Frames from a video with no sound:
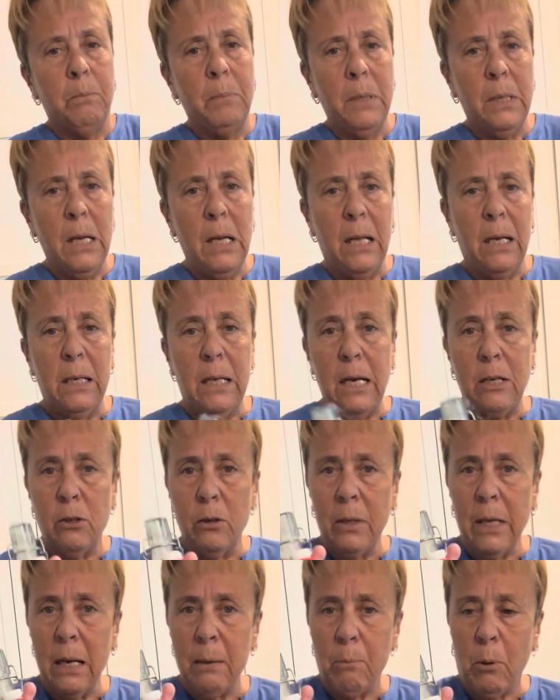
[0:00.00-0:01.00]
and they do
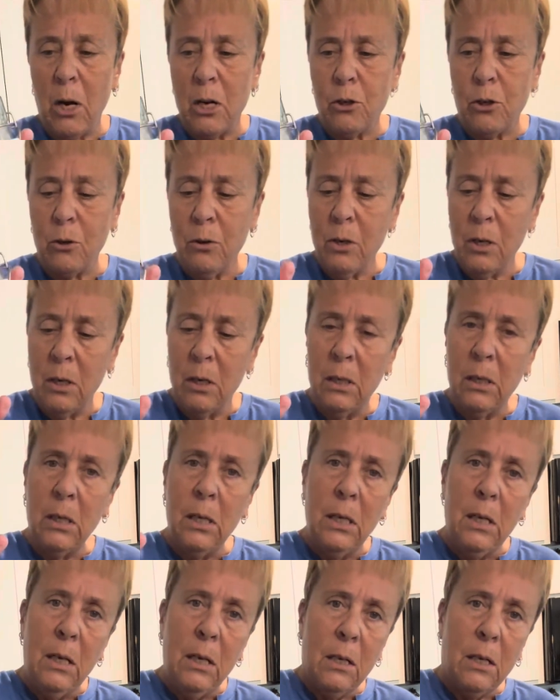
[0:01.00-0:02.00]
get pressure
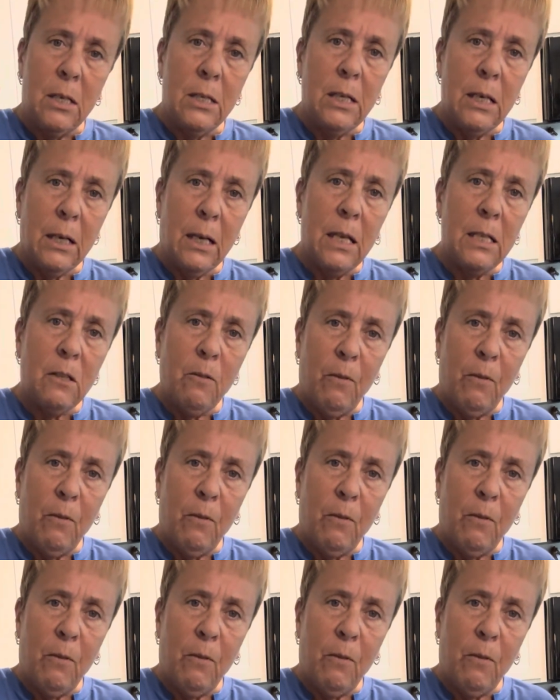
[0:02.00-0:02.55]
because it gets